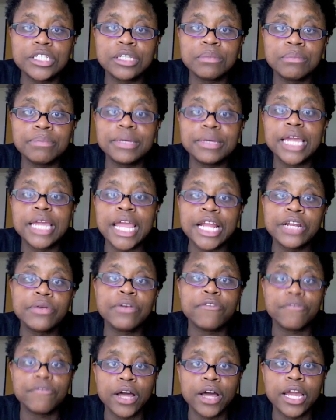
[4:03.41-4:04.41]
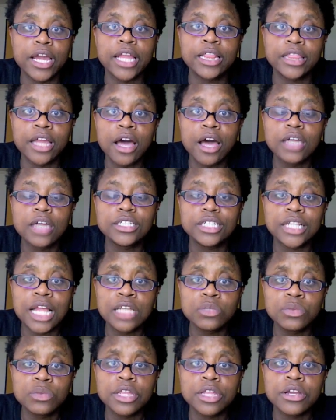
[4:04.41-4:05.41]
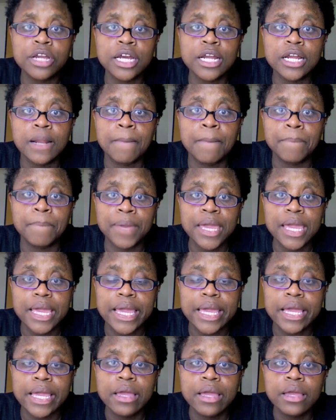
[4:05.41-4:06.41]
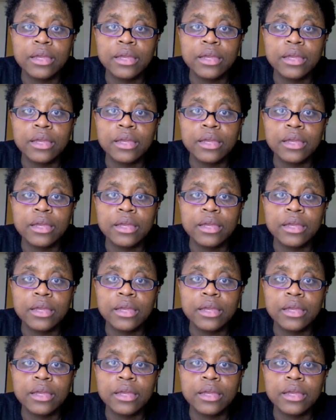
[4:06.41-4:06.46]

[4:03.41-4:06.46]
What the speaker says: them to be ignorant fucking thugs, then that's what they're gonna be.